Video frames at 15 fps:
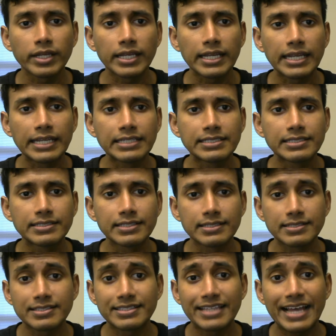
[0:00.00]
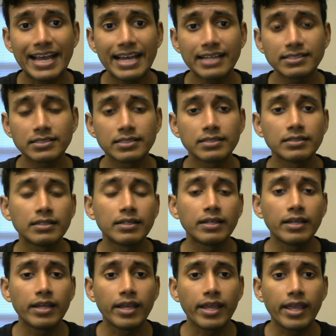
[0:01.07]
it does that,
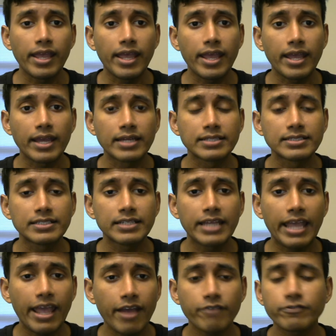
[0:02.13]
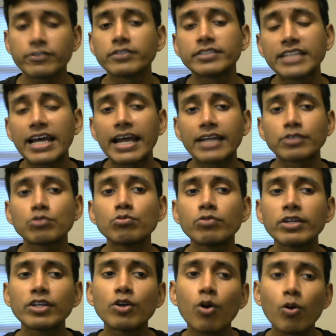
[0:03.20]
and after that we
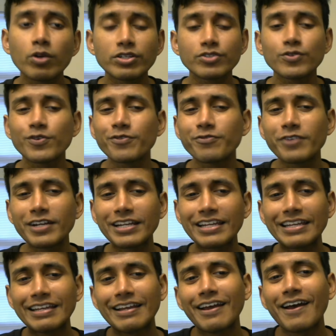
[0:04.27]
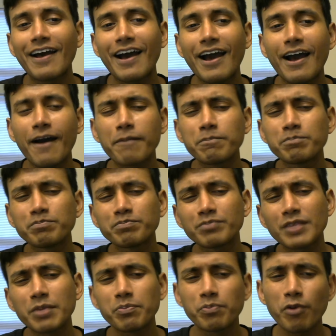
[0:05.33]
go into a very
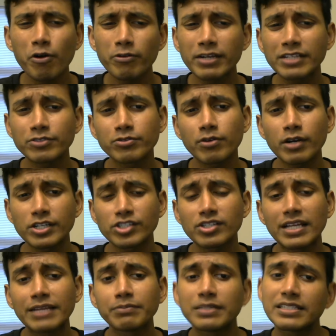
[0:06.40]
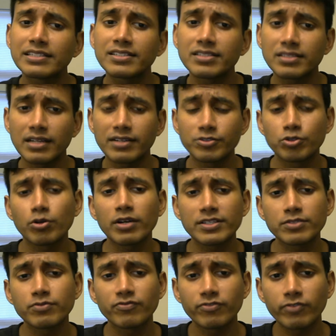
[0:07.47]
boring drawish line, but it's a draw is
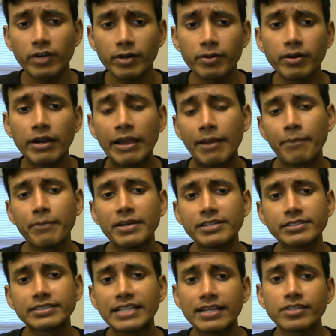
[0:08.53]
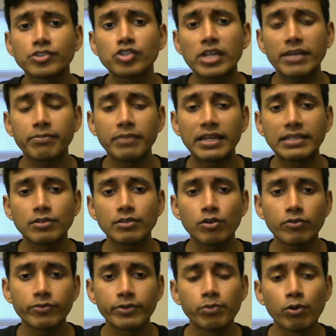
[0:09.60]
far better than a checkmate over
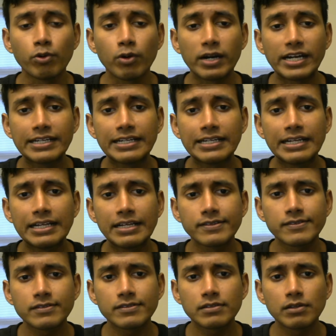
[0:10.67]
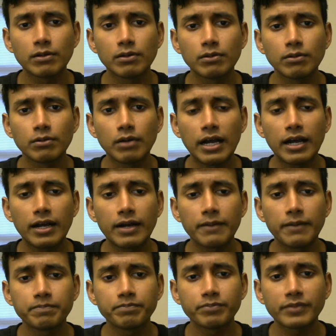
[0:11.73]
the board. So
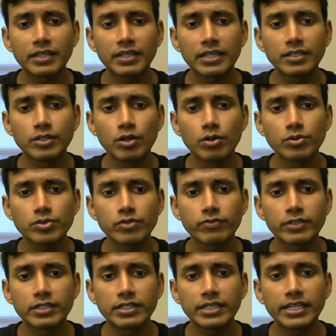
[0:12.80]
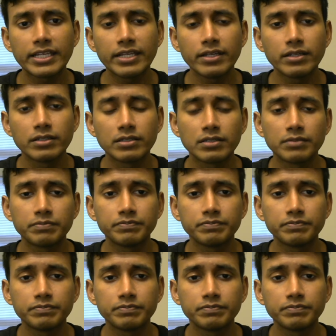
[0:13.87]
it goes over here